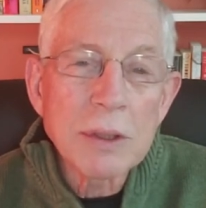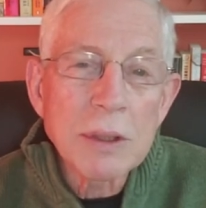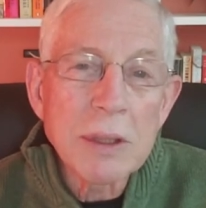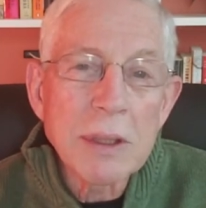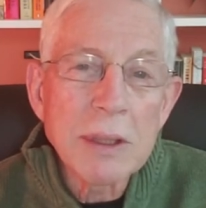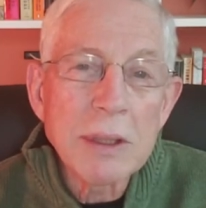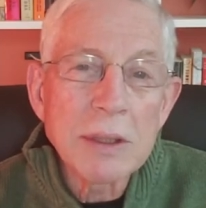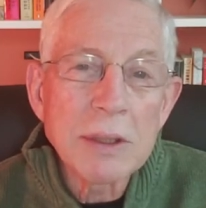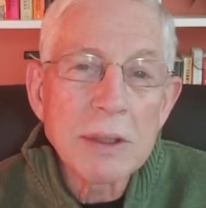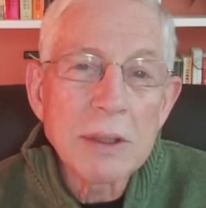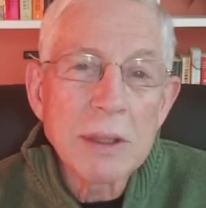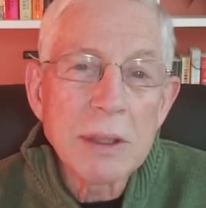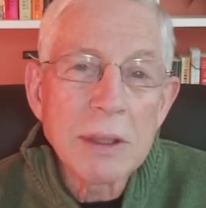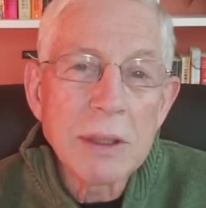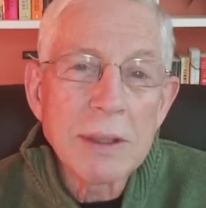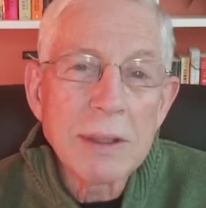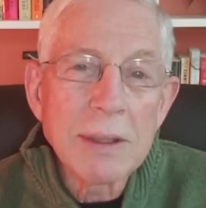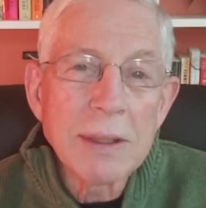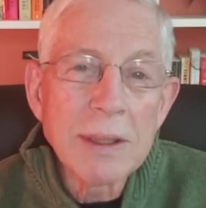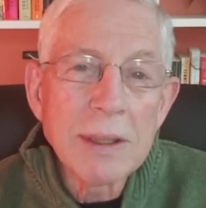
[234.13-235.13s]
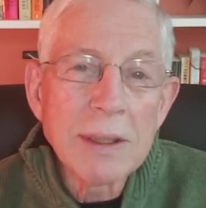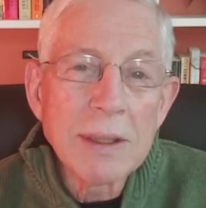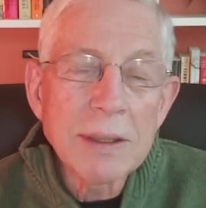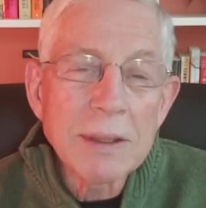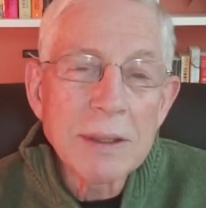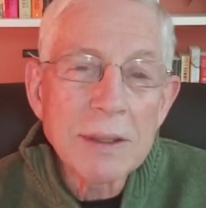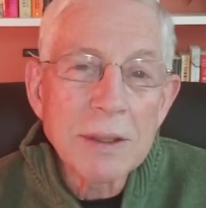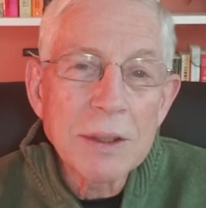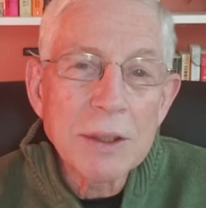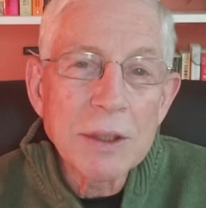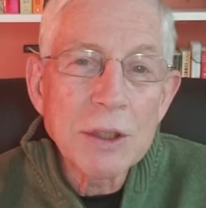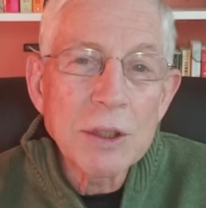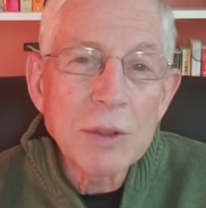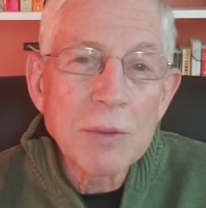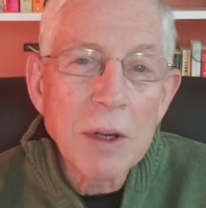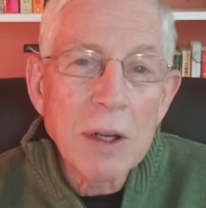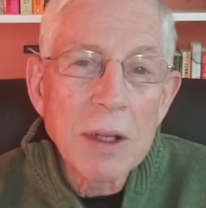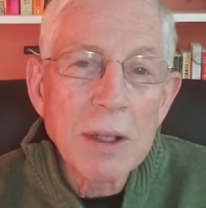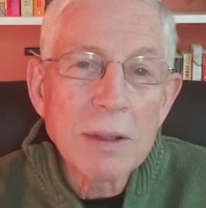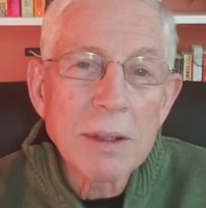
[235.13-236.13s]
that He has done in each
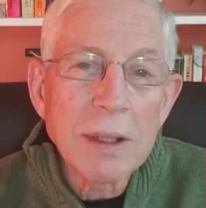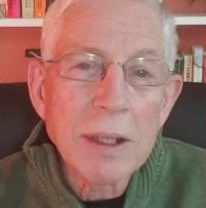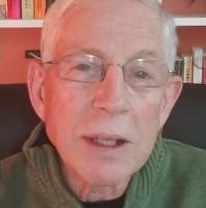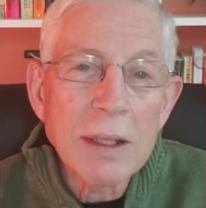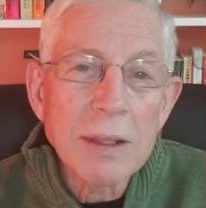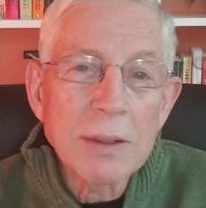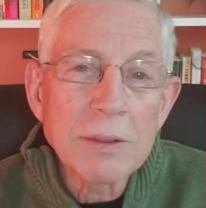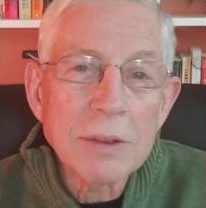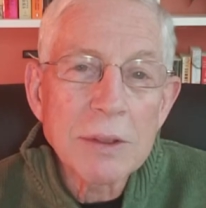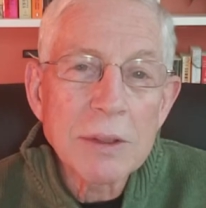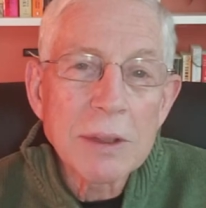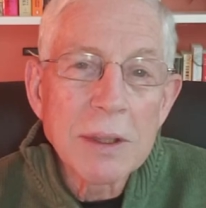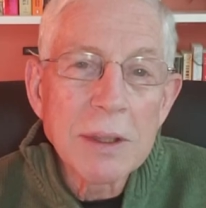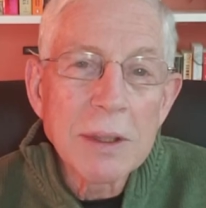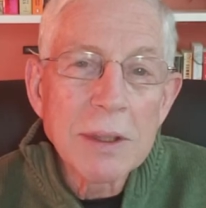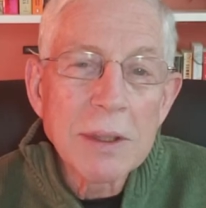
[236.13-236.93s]
of our lives,